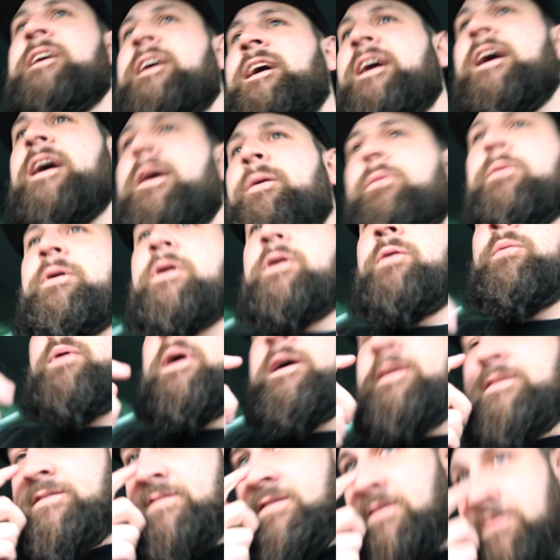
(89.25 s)
We're on our
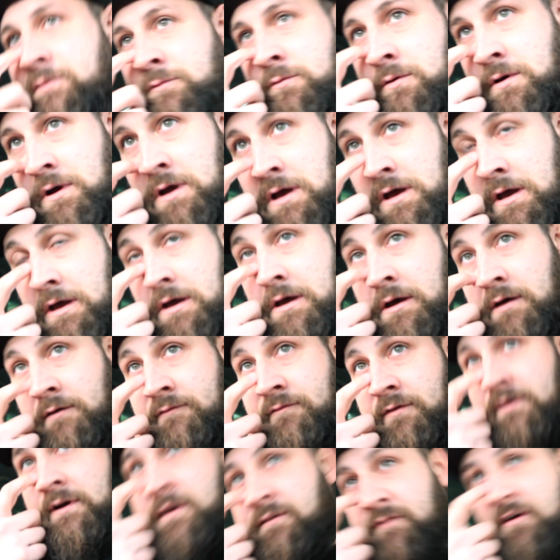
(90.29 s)
way to a
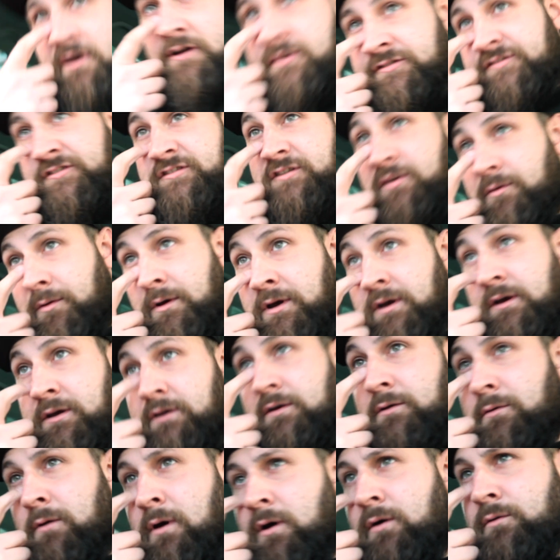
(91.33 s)
friend of ours, Stuart,
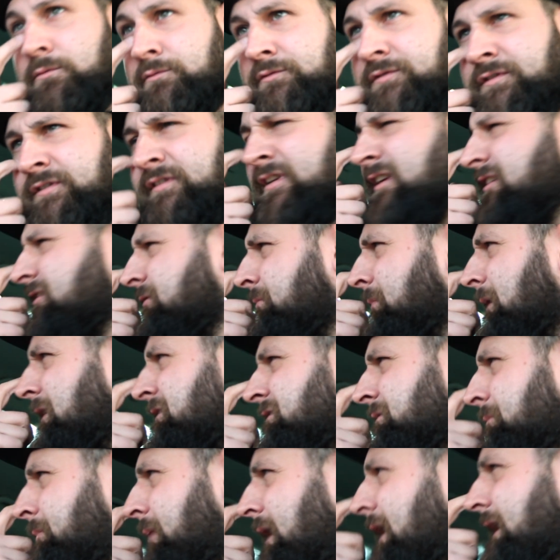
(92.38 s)
who owns, is it a
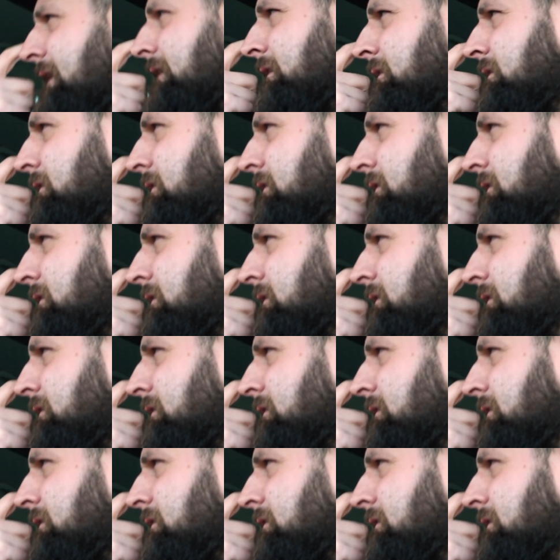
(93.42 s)
splash of paint?